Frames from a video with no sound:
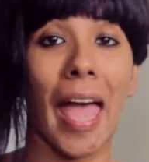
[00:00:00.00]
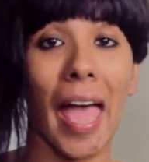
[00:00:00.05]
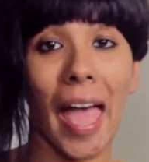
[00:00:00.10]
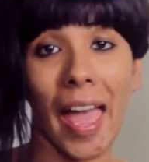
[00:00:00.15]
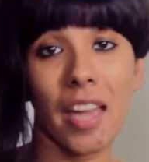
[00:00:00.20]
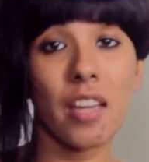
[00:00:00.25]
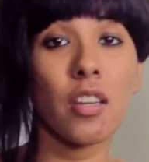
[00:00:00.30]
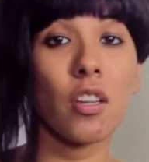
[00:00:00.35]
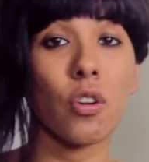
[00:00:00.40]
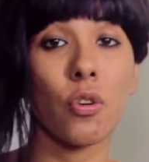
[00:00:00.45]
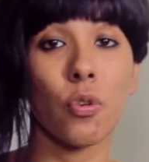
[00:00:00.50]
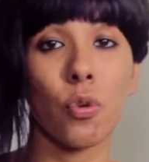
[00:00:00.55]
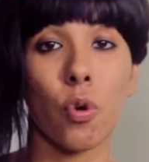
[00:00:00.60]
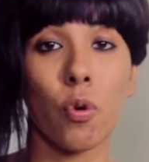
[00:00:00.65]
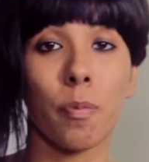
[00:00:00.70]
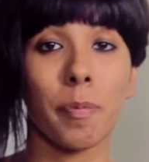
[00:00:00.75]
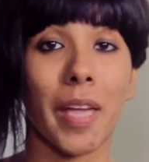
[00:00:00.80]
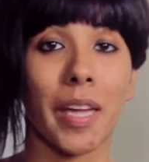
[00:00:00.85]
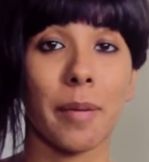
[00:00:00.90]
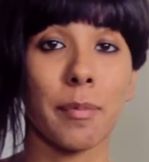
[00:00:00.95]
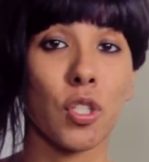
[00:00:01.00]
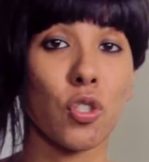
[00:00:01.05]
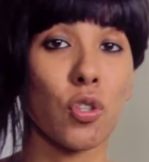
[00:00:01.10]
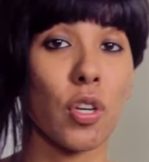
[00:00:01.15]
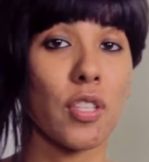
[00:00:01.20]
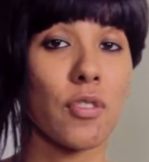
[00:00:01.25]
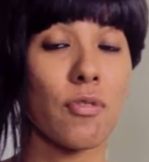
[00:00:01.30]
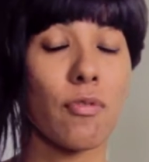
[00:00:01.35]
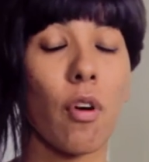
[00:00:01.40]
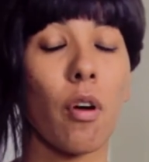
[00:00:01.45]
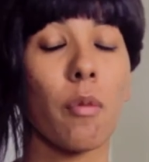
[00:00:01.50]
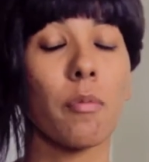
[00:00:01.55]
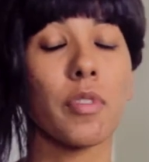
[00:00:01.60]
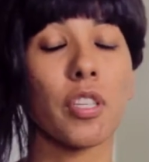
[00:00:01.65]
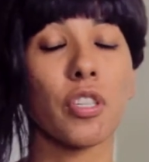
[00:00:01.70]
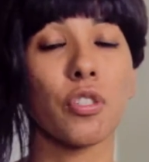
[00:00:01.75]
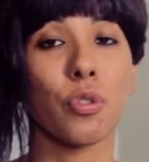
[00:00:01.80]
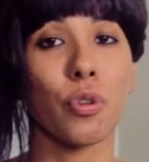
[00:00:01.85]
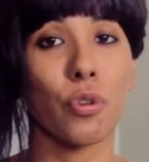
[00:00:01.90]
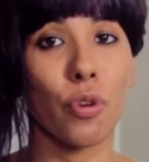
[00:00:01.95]
and a rope can be transformed
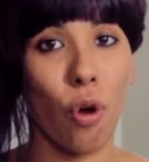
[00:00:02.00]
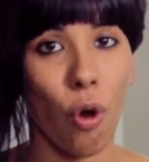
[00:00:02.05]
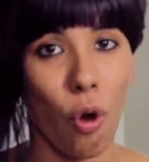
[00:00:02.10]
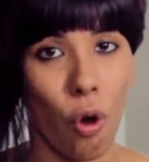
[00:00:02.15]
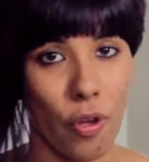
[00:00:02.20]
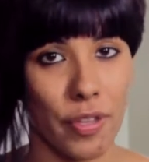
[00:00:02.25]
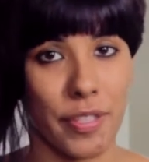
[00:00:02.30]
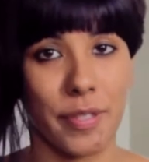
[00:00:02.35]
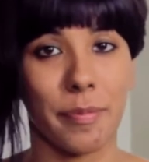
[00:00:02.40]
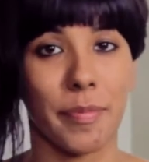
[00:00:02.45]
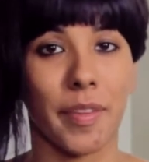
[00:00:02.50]
into an awesome